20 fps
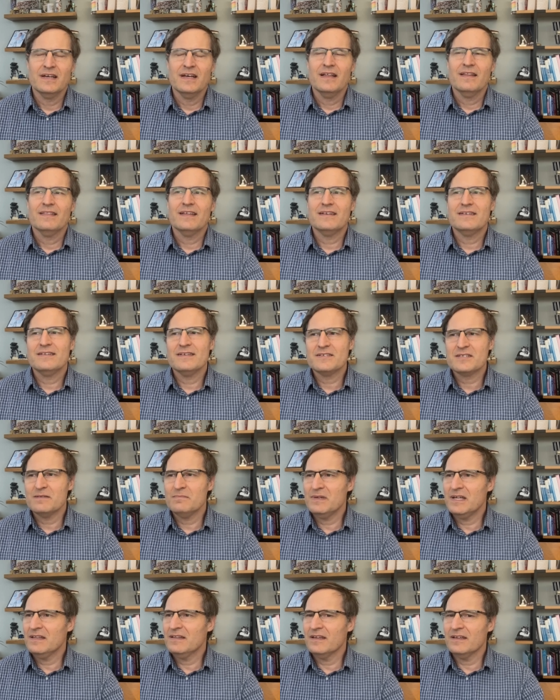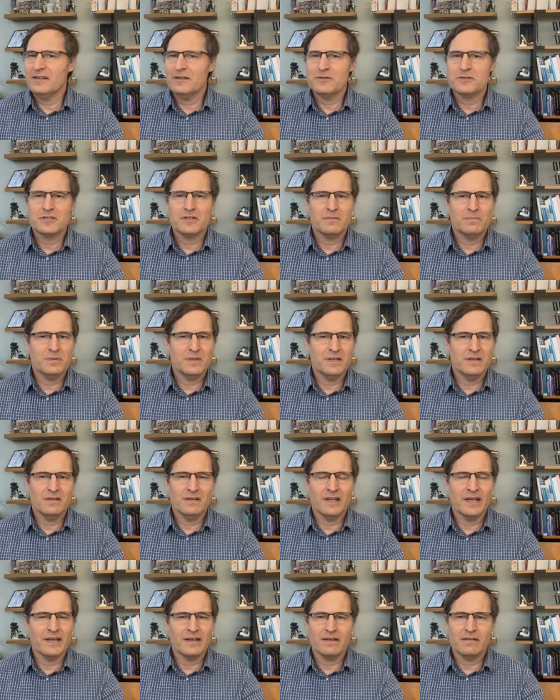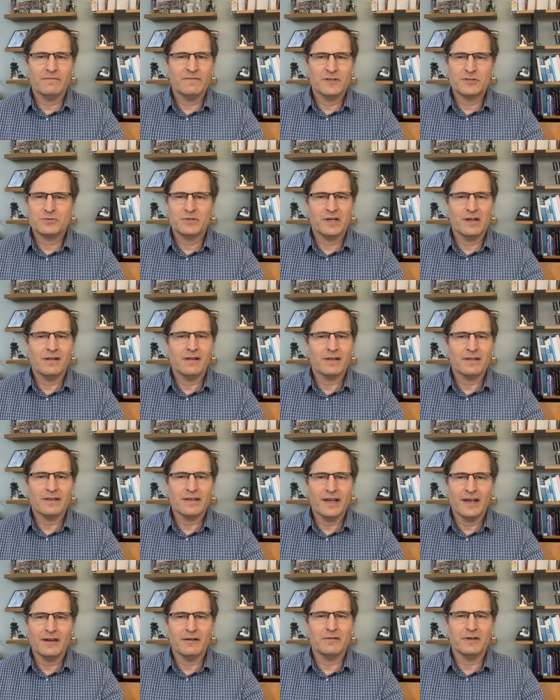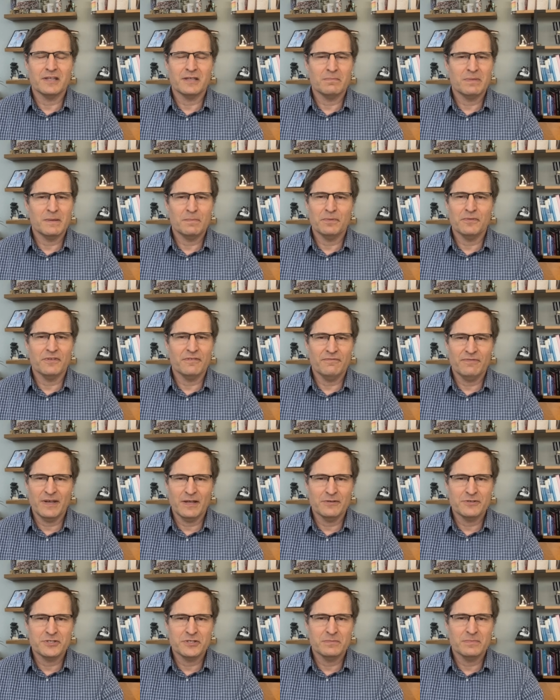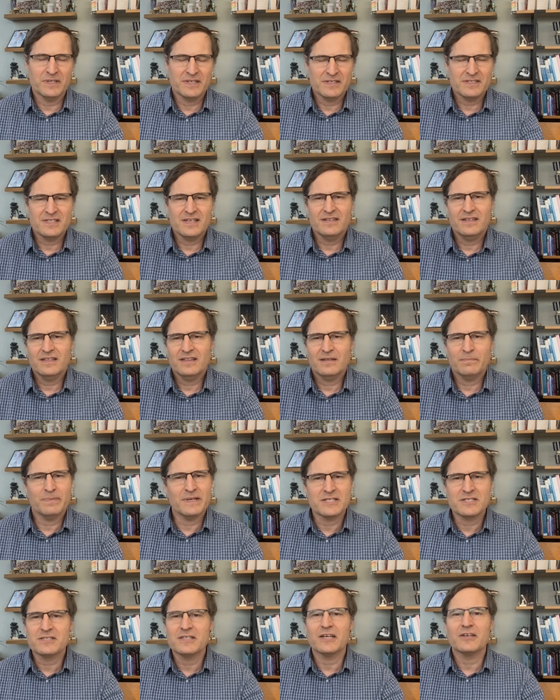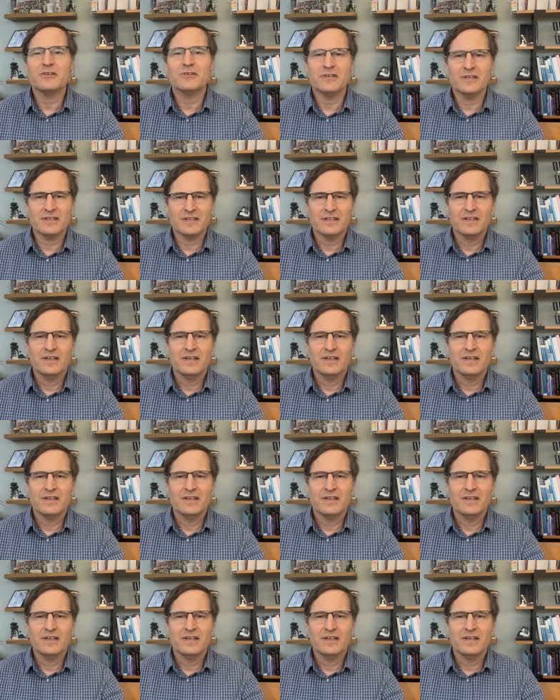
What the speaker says: That doesn't mean that you should be like vitriolically angry at the people that failed you, because they did the best they could.